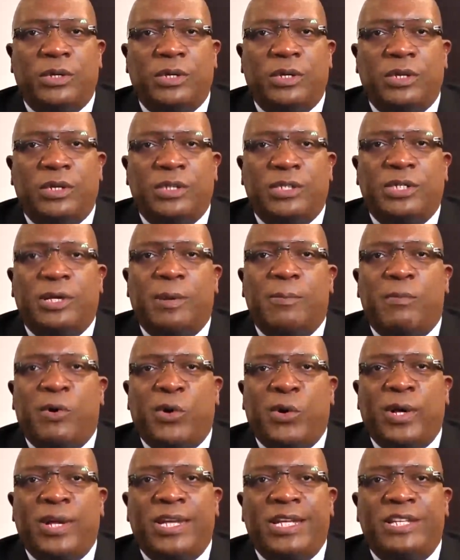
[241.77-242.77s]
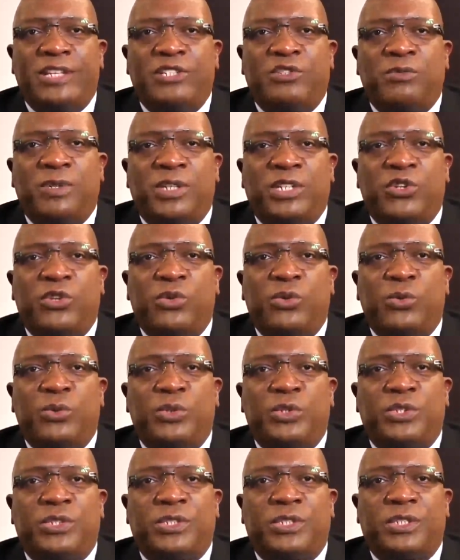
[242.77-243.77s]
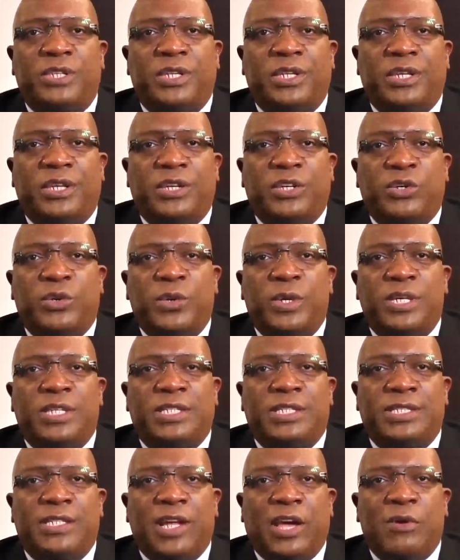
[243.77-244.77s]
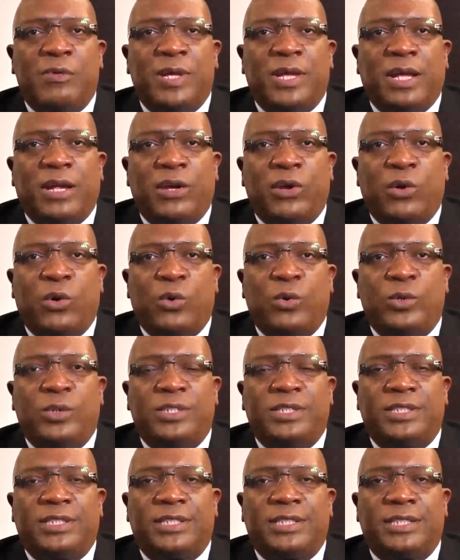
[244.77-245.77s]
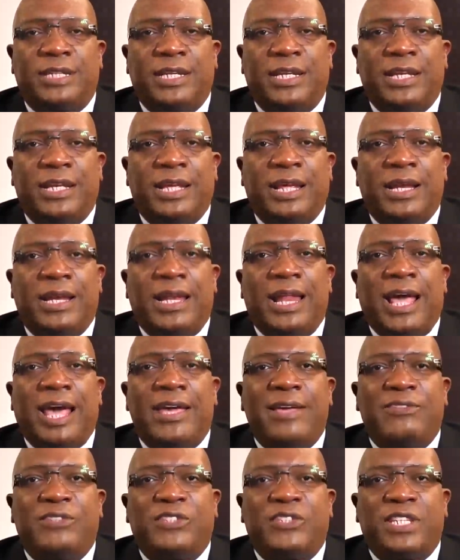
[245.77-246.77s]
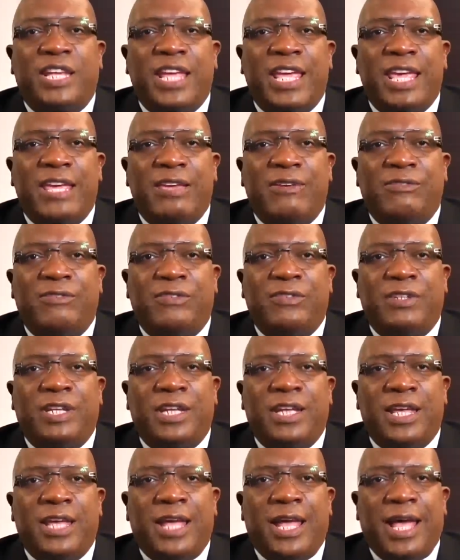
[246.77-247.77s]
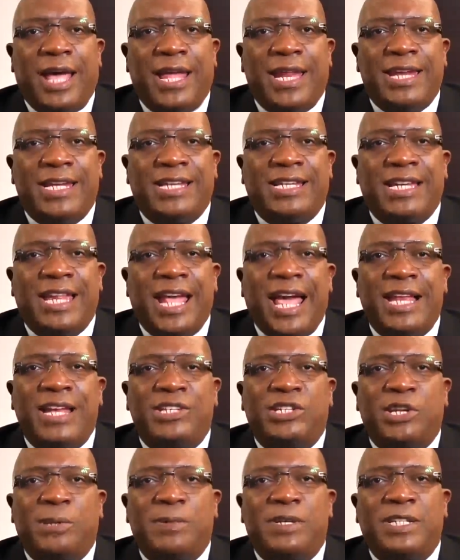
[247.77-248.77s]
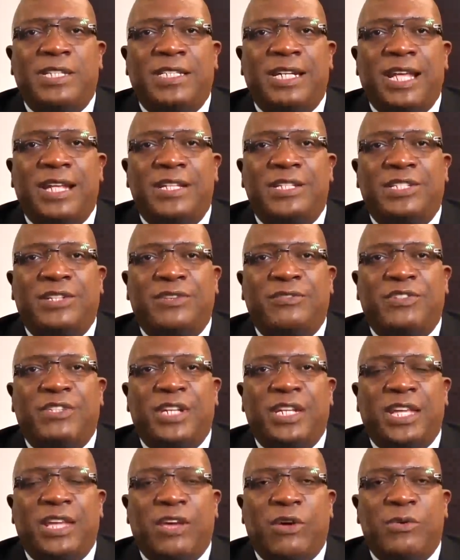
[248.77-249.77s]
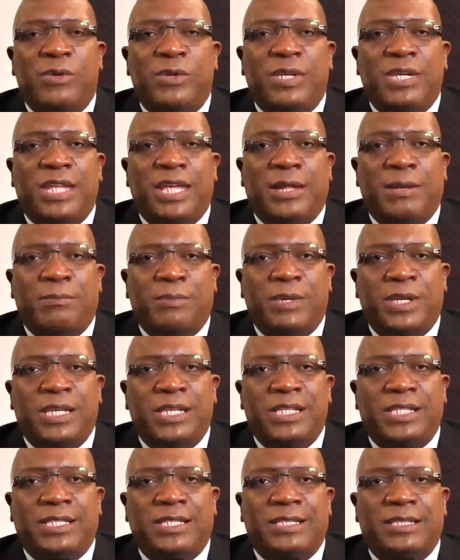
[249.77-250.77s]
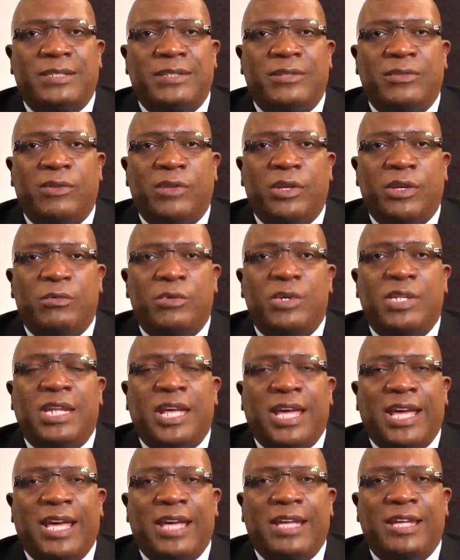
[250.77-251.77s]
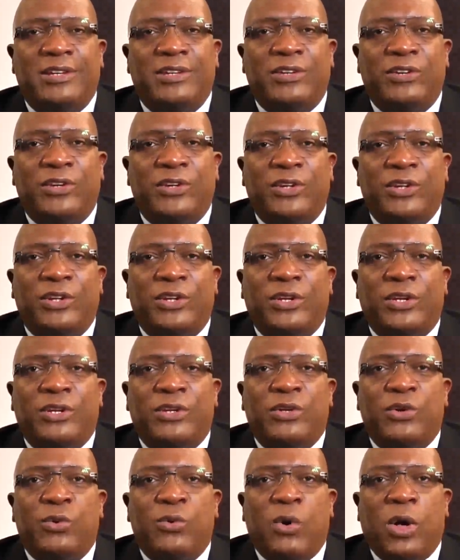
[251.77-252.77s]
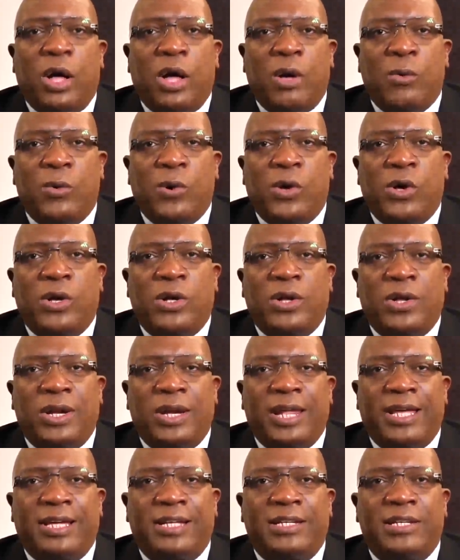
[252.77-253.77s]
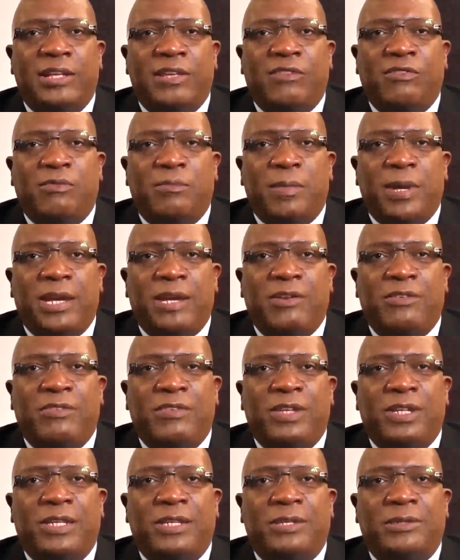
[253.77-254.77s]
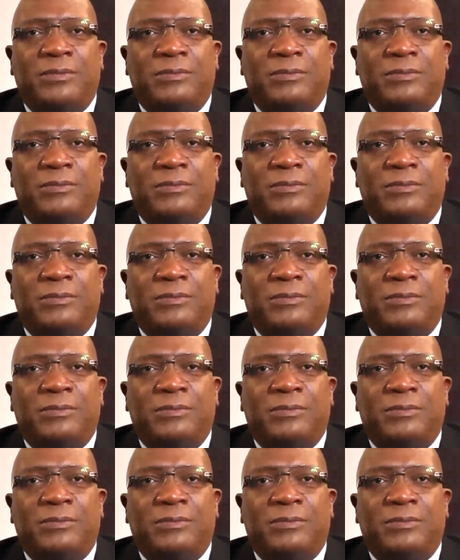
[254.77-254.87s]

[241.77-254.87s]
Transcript: some murders reduced to historic lows, lives saved, and a tangible sense of security and peace returned to our collective benefit.